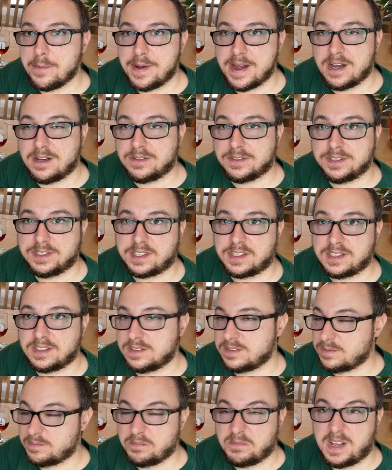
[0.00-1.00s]
around
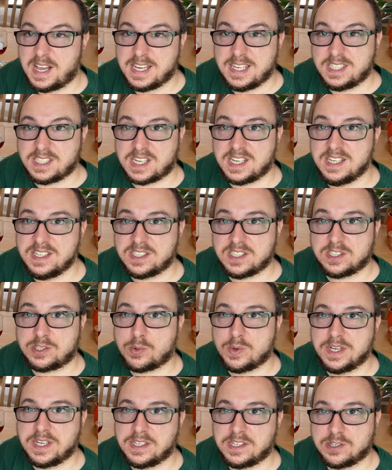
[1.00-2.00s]
18 to
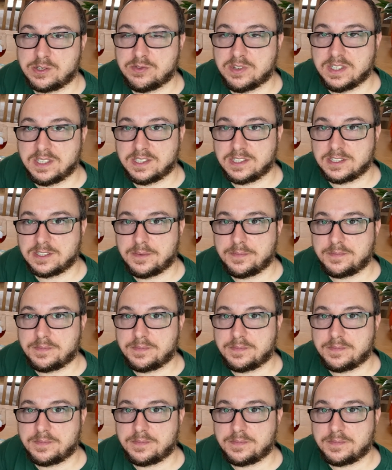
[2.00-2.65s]
20 degrees.